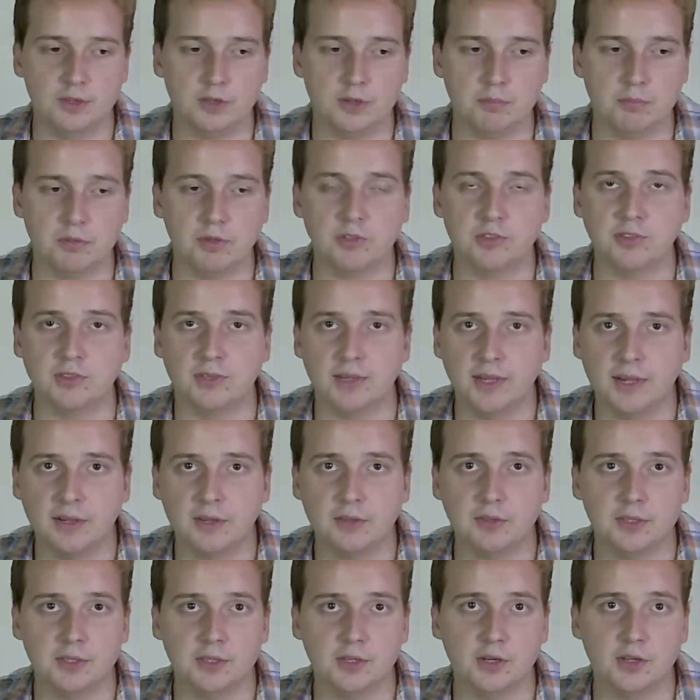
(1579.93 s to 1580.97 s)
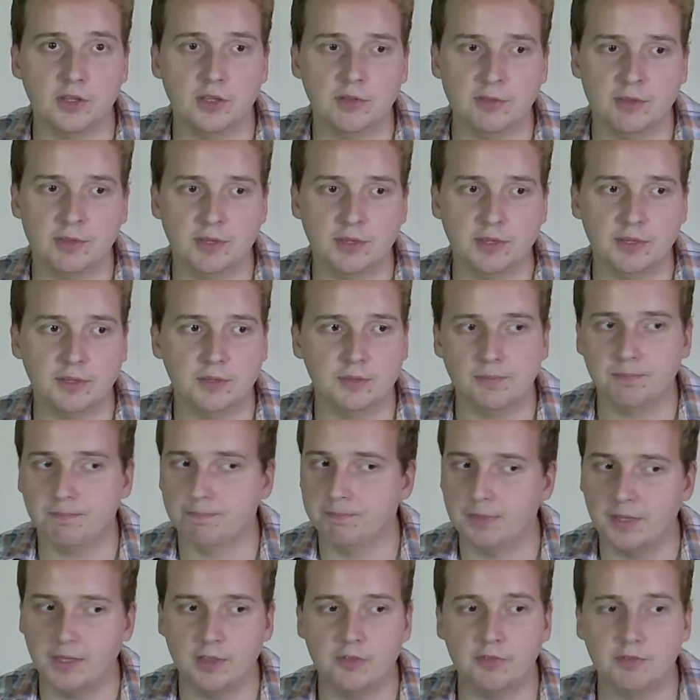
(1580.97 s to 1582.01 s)
personality, all of their
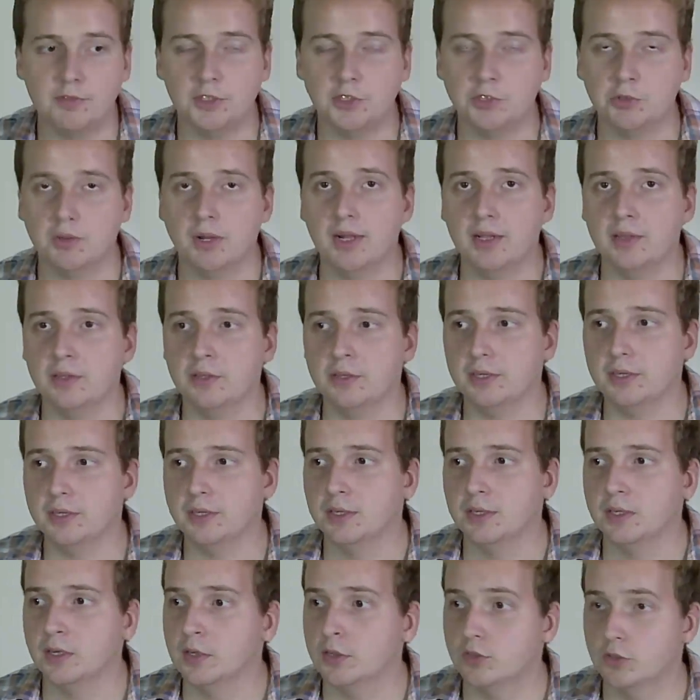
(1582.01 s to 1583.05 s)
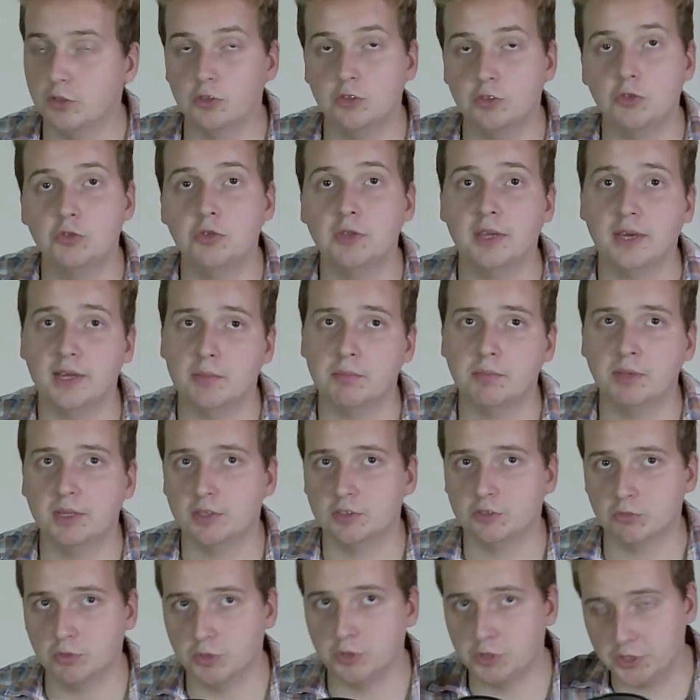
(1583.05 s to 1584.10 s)
individuality to do that,
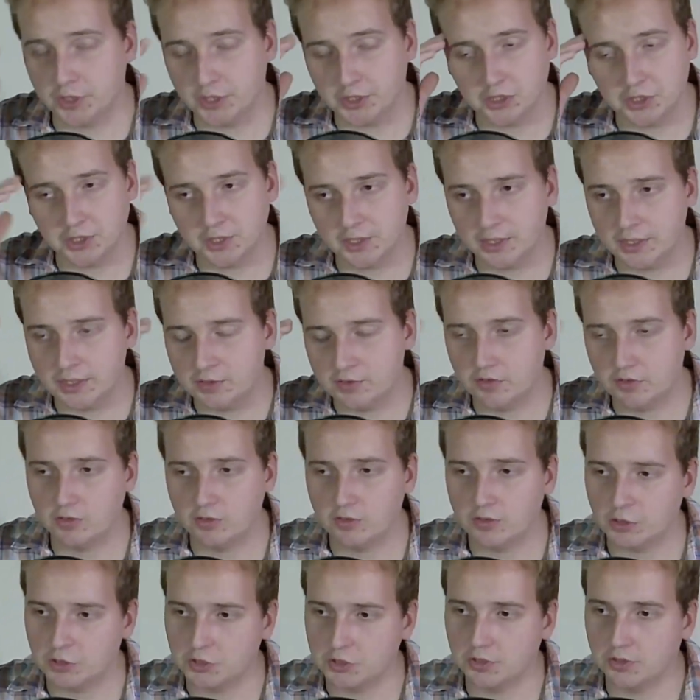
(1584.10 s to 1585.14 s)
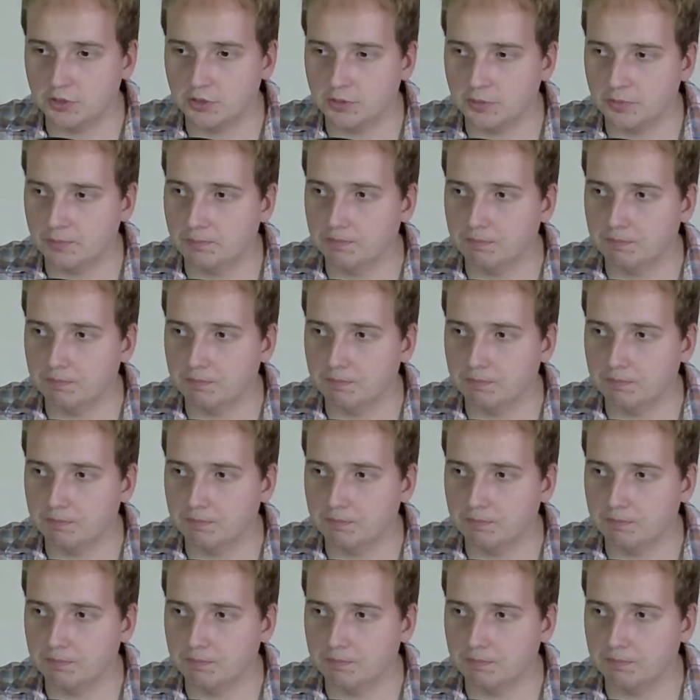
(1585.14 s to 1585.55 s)
because rejection is such a